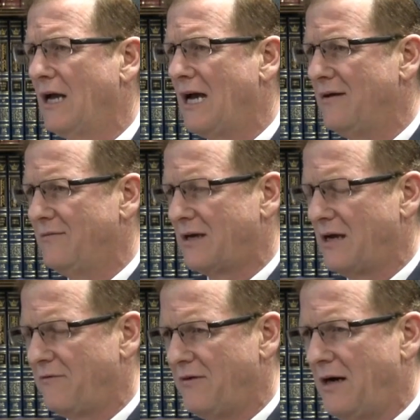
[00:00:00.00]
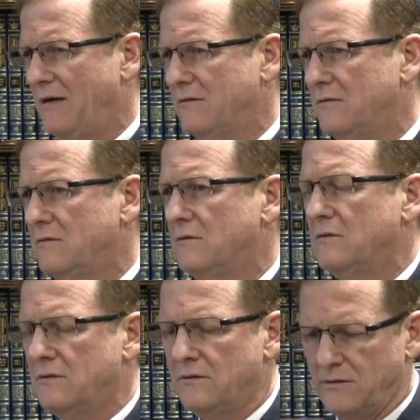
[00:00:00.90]
l'chaim v'keriva,
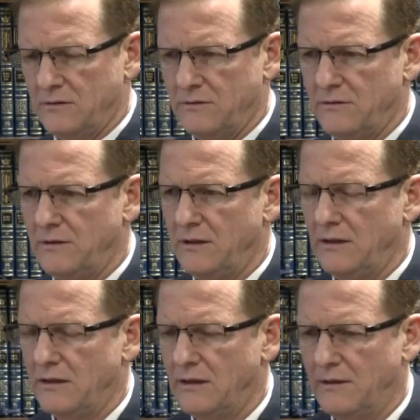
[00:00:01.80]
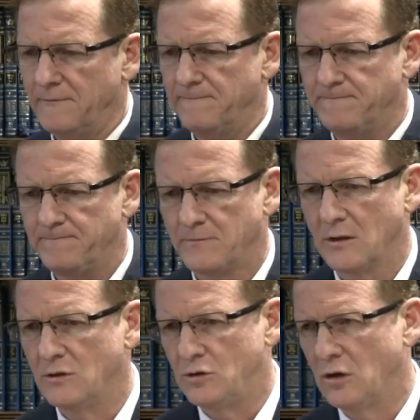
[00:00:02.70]
the
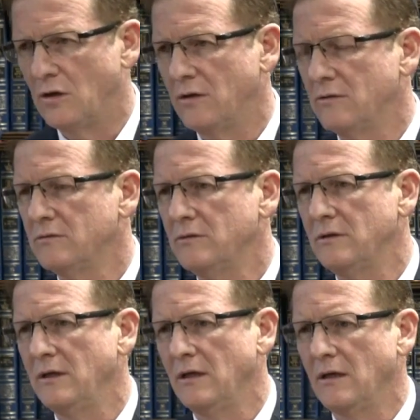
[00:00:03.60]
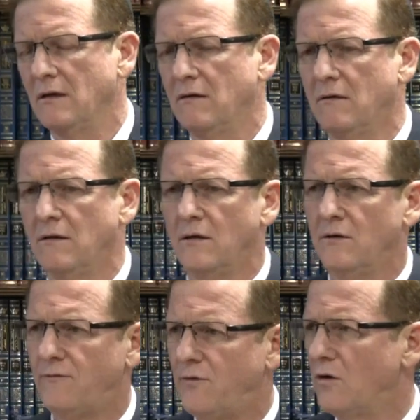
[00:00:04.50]
jaw, the
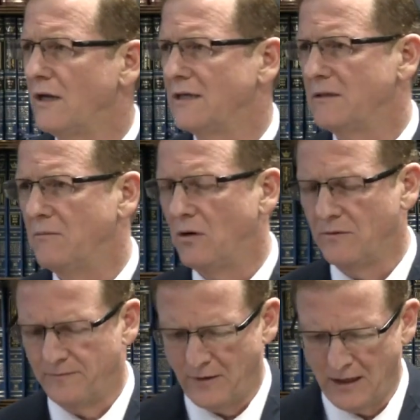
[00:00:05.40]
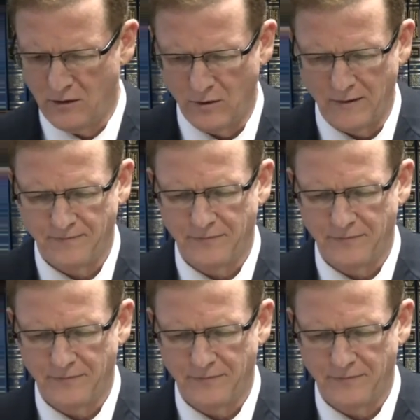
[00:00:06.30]
foreleg, the maw. Anyway,